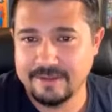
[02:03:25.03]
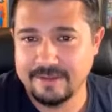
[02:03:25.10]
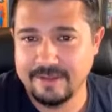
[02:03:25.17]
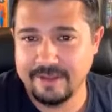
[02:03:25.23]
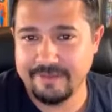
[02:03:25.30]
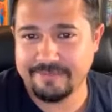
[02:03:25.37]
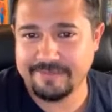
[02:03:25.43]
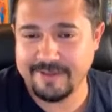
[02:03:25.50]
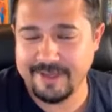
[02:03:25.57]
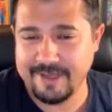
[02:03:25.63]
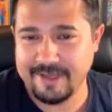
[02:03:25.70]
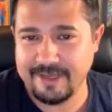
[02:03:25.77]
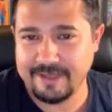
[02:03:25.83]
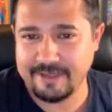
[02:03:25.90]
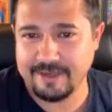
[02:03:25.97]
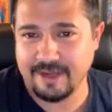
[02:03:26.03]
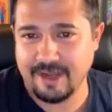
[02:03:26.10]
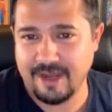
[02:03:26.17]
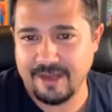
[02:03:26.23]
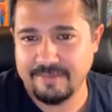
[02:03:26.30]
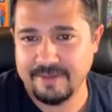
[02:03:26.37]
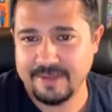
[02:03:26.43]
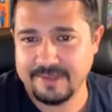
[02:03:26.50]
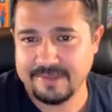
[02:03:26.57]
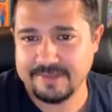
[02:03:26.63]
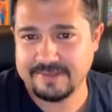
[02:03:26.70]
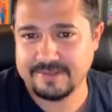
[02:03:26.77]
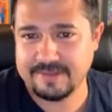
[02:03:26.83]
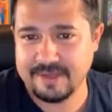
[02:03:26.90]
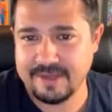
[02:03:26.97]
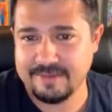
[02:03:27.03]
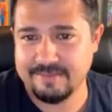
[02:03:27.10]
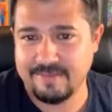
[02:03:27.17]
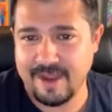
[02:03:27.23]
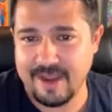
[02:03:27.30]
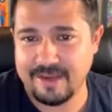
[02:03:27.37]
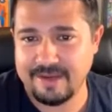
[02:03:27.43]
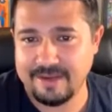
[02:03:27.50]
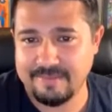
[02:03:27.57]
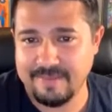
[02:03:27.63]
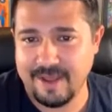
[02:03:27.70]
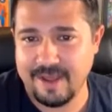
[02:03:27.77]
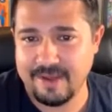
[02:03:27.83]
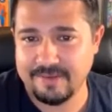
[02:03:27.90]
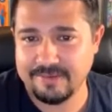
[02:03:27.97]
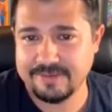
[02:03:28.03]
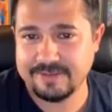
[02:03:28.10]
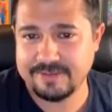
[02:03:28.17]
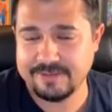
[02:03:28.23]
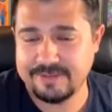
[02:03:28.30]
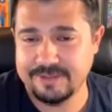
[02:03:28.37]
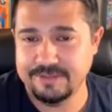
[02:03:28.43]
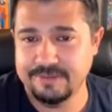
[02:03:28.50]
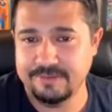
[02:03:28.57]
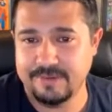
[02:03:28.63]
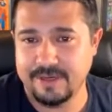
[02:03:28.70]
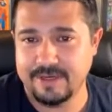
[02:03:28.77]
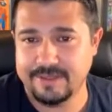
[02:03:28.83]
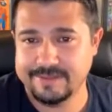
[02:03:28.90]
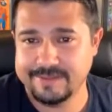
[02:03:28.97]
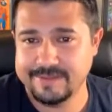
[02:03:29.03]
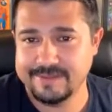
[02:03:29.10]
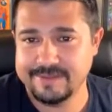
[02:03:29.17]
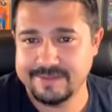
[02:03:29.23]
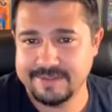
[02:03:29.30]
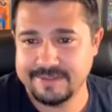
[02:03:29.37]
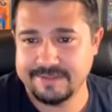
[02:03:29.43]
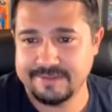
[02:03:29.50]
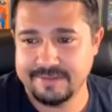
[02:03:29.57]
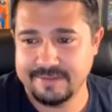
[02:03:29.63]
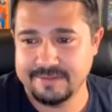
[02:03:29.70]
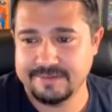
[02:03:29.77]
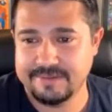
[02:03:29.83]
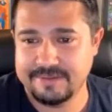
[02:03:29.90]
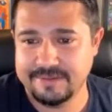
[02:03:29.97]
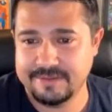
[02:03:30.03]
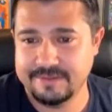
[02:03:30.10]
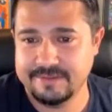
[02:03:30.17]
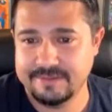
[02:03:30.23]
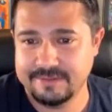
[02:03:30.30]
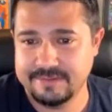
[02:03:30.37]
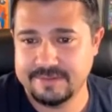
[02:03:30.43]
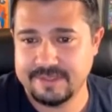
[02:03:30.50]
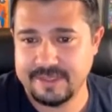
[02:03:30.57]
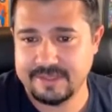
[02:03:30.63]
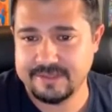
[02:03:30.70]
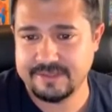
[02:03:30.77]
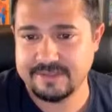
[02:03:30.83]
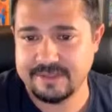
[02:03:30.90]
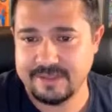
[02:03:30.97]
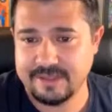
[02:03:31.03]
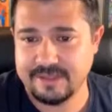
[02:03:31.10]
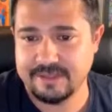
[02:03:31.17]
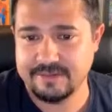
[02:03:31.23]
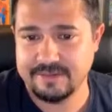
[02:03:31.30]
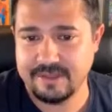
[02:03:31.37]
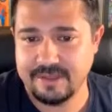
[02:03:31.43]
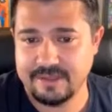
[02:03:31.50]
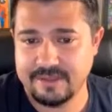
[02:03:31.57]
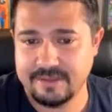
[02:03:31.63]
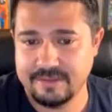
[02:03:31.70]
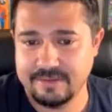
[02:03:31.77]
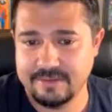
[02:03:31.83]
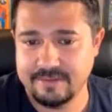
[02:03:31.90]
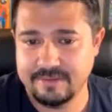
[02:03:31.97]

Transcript: Lifting in Comics and Mighty Mouse 2102 takes it down. Thank you.